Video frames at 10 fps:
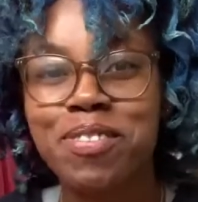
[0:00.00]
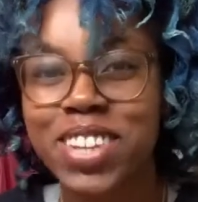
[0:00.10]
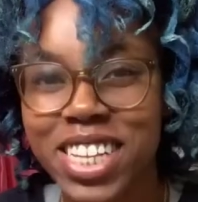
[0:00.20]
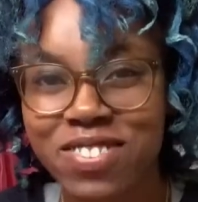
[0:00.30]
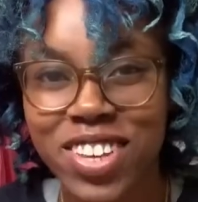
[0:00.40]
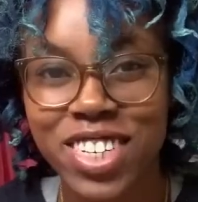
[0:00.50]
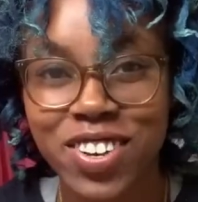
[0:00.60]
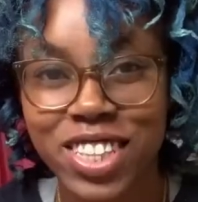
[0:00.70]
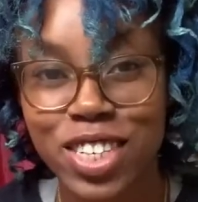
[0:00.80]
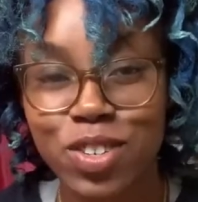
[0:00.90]
please make
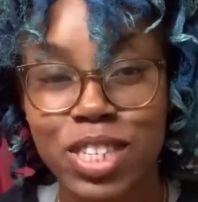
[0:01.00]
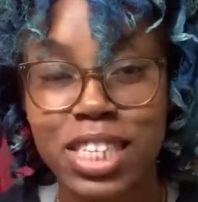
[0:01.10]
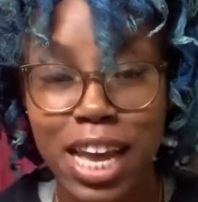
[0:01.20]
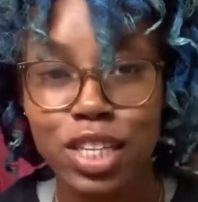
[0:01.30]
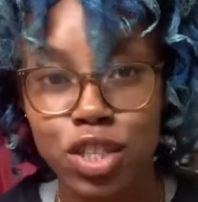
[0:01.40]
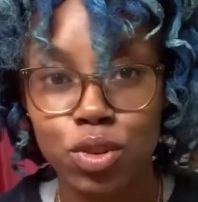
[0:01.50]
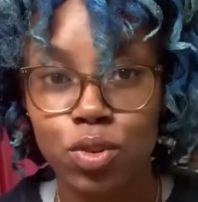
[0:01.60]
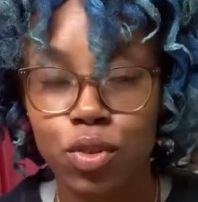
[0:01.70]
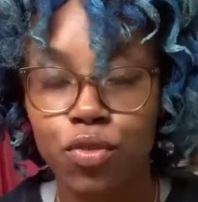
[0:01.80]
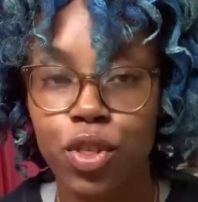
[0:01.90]
sure that you stay
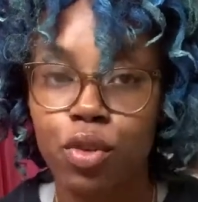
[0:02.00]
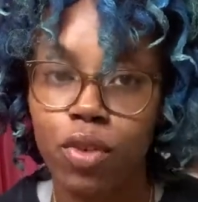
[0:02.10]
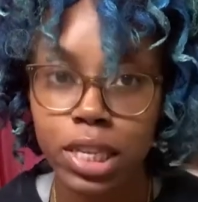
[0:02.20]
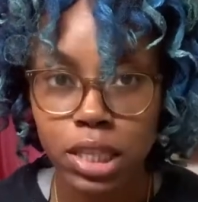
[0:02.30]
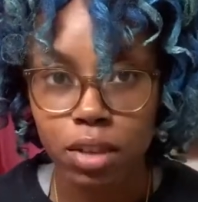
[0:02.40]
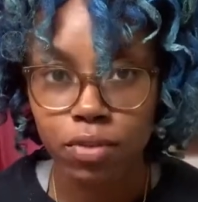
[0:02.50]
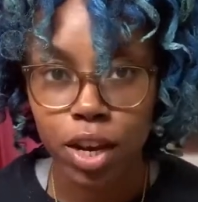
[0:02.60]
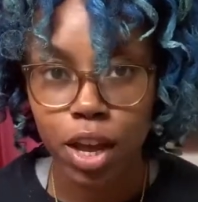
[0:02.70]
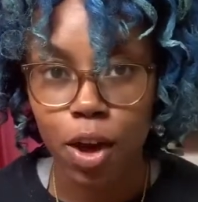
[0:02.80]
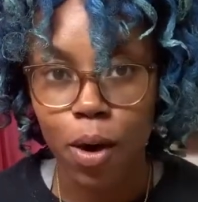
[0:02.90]
tuned for the rest of the
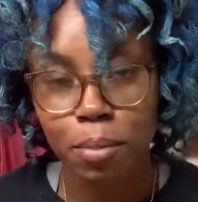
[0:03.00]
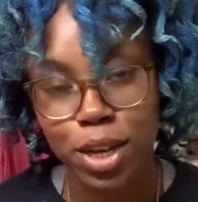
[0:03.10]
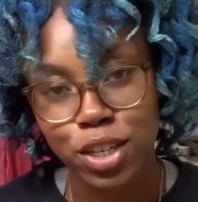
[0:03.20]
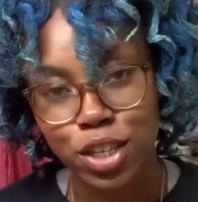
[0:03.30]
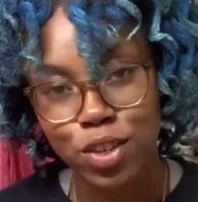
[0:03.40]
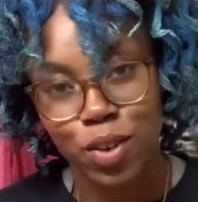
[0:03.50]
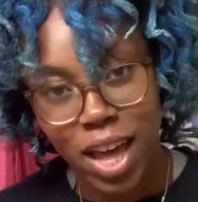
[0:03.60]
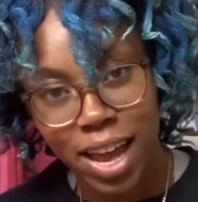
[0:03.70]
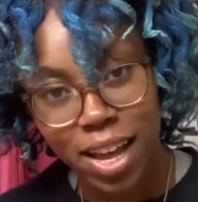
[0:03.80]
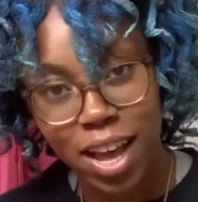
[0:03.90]
video and make sure that you
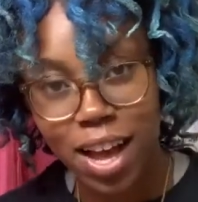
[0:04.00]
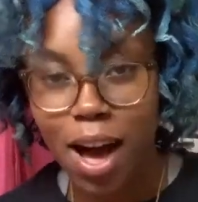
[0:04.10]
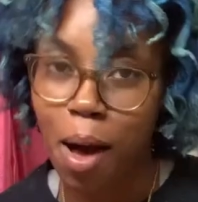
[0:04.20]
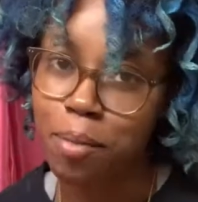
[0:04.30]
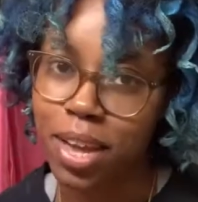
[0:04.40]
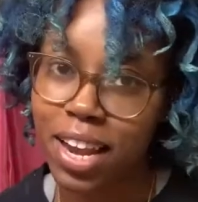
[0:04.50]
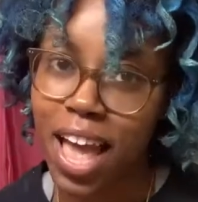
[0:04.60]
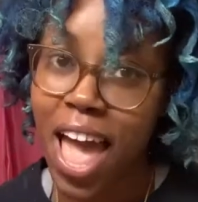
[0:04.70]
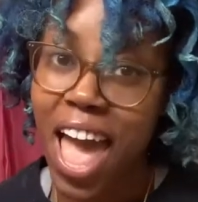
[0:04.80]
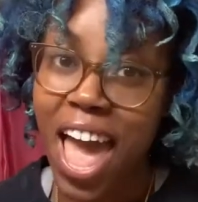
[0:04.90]
like, comment,
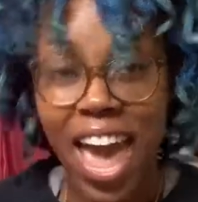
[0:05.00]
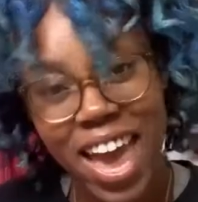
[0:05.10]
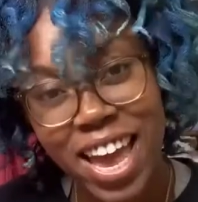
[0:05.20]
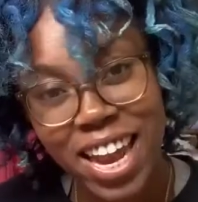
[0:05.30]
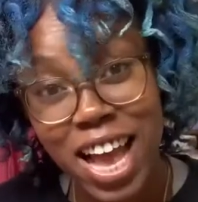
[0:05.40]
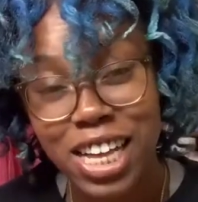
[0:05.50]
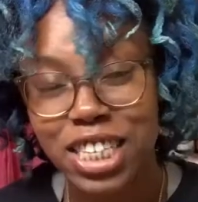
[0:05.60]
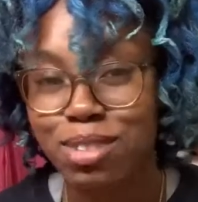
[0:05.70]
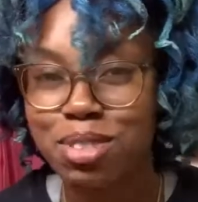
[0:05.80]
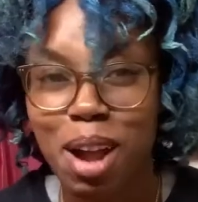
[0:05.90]
and
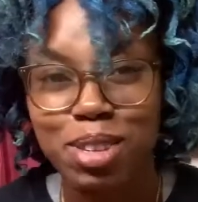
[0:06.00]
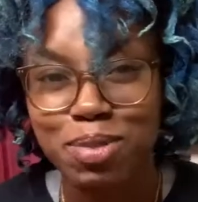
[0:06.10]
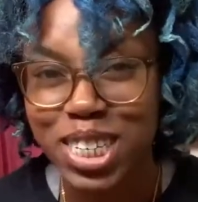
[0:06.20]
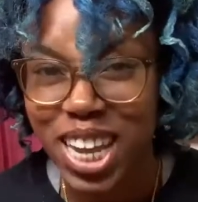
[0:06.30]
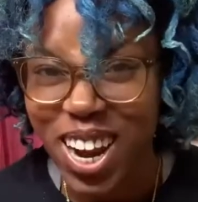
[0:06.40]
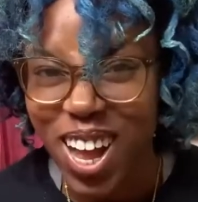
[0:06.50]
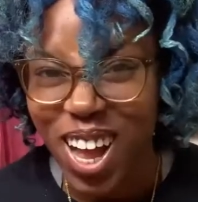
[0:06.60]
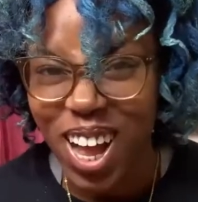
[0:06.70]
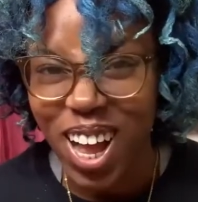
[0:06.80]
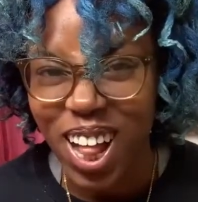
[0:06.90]
subscribe to my
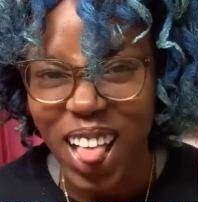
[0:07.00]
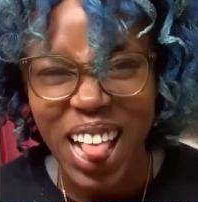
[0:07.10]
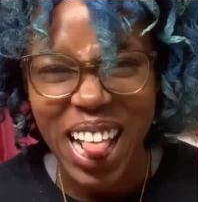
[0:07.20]
channel.